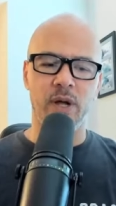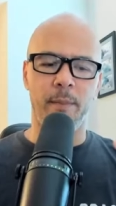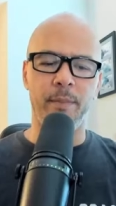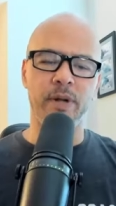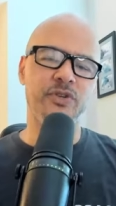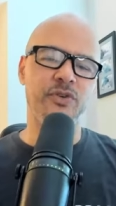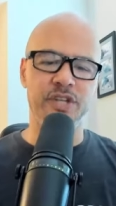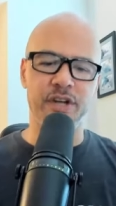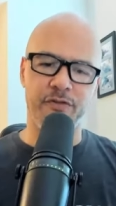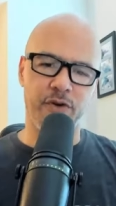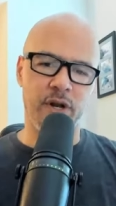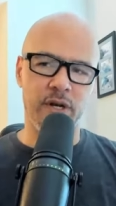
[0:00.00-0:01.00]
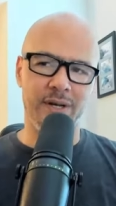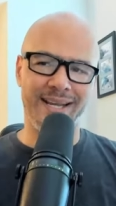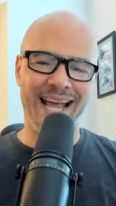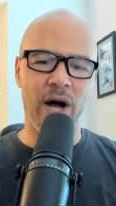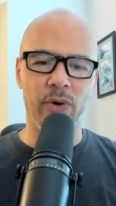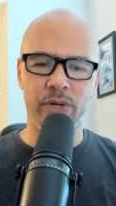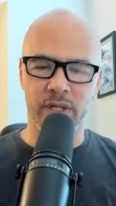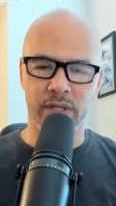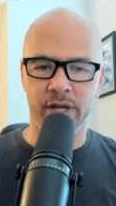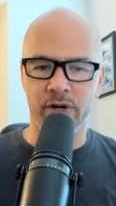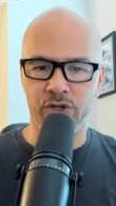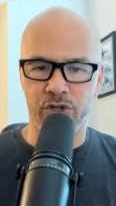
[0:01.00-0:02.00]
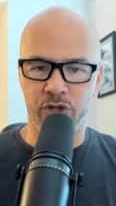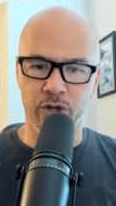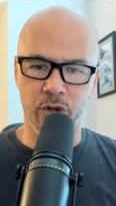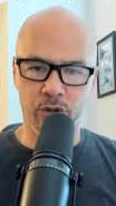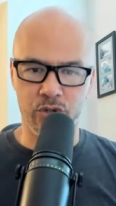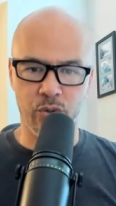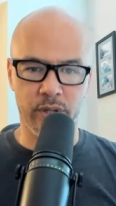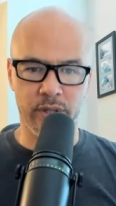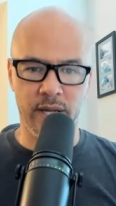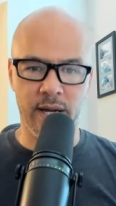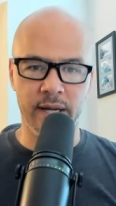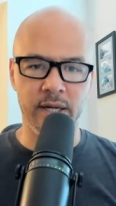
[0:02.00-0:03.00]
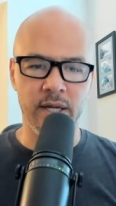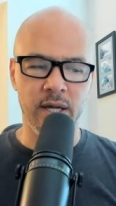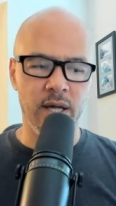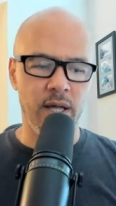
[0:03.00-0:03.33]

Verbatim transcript: a bunch of different calculators you can go to online